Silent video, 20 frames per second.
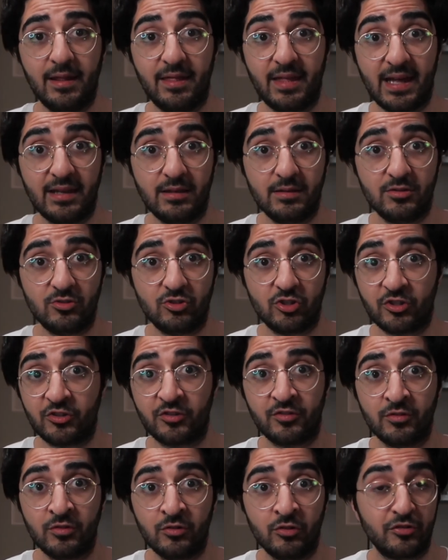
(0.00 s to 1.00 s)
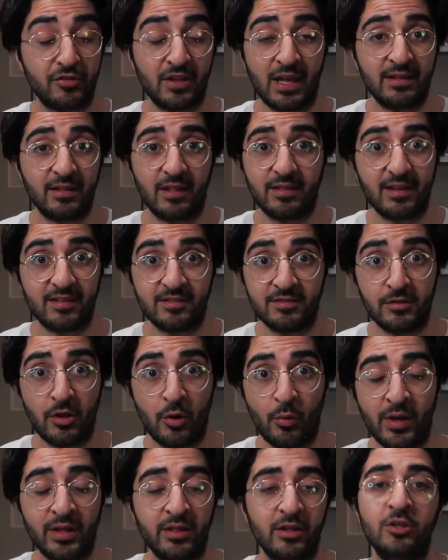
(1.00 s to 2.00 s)
than just saying that there's
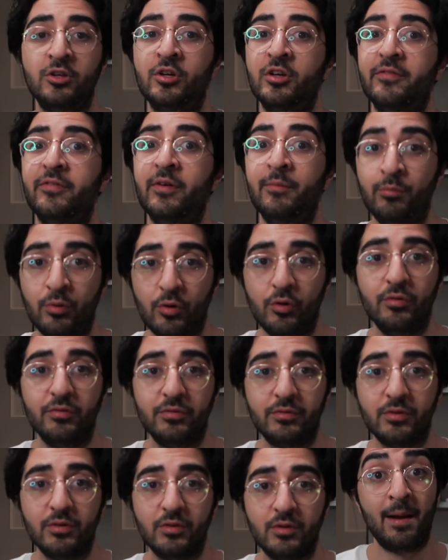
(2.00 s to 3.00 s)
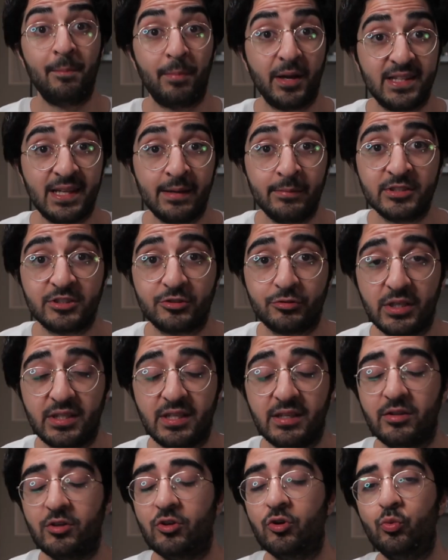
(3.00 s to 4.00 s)
no way that you could have improved. And by
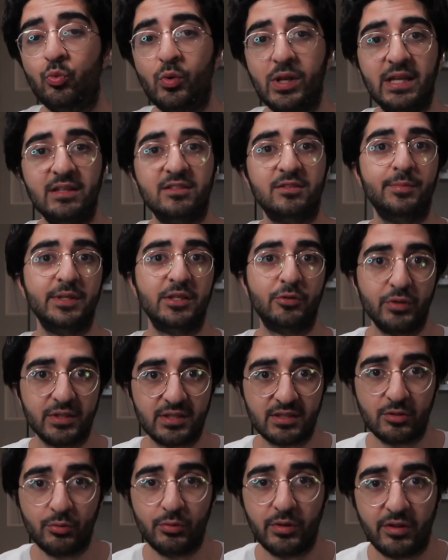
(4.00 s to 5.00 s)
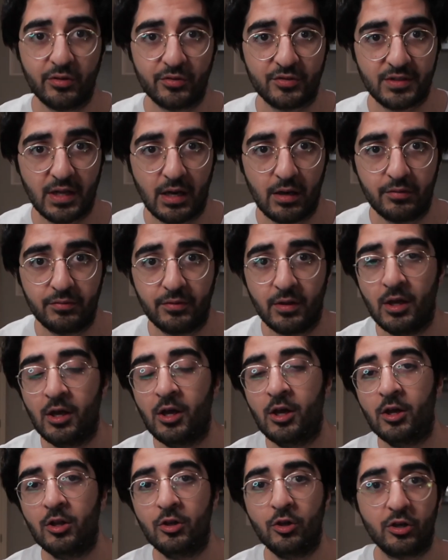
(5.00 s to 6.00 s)
demonstrating that you're willing to be critical with yourself,
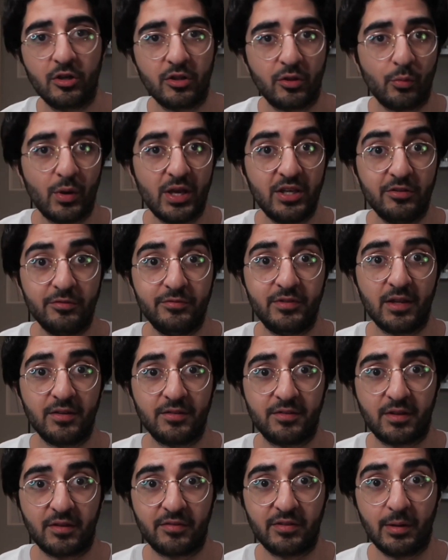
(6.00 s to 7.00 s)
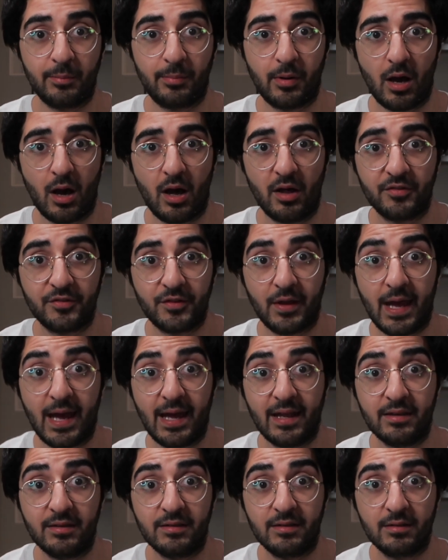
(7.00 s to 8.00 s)
look at the way you've done stuff in the past
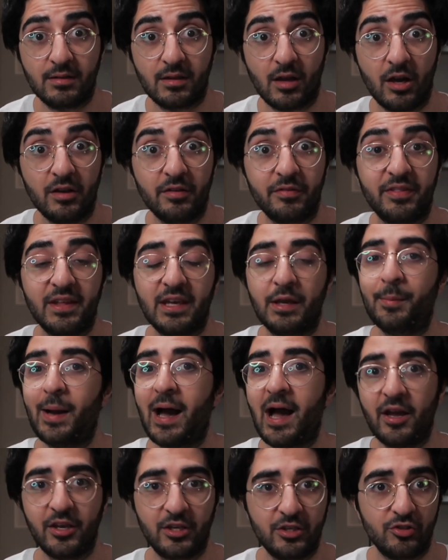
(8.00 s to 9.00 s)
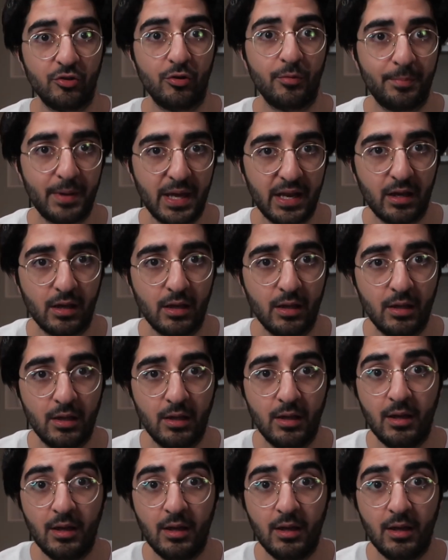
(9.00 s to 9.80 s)
and kind of think about how you could do it better,